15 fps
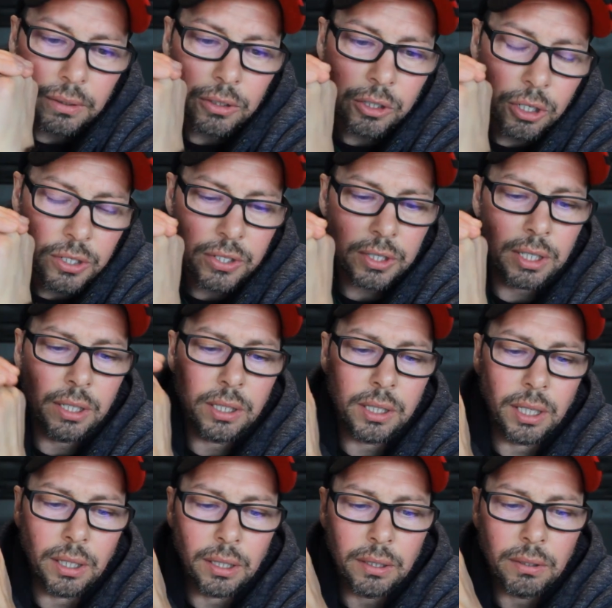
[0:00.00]
just
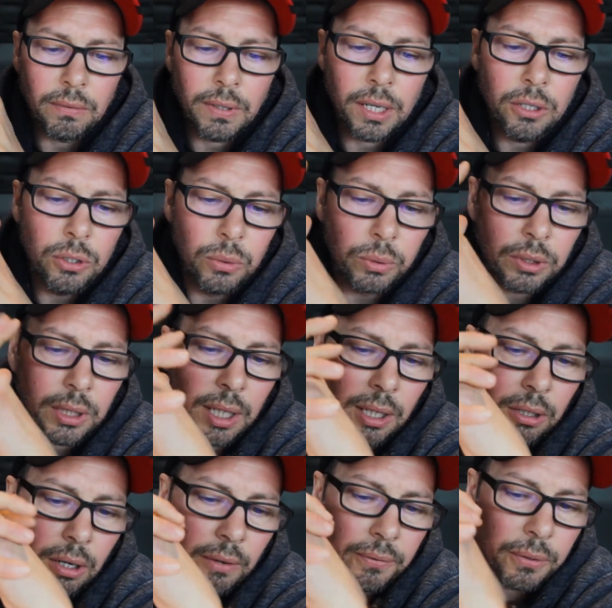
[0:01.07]
thinking, when you
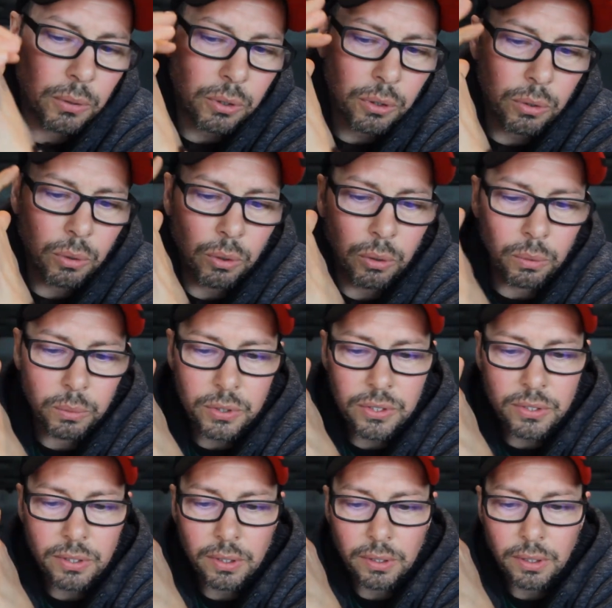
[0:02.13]
take off your
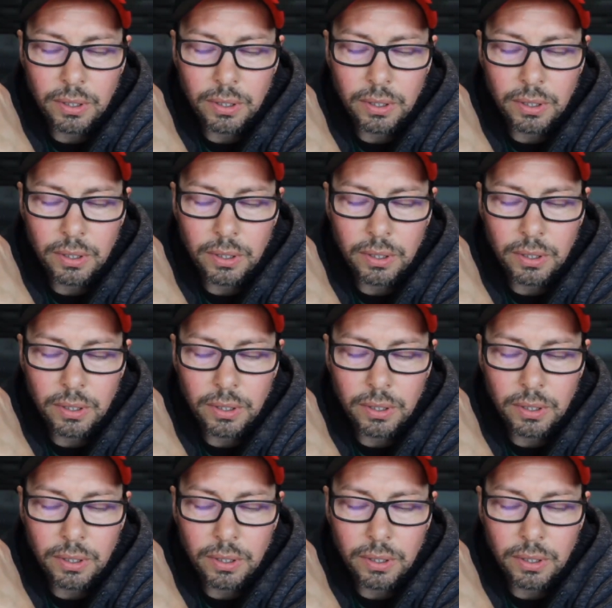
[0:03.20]
clothes,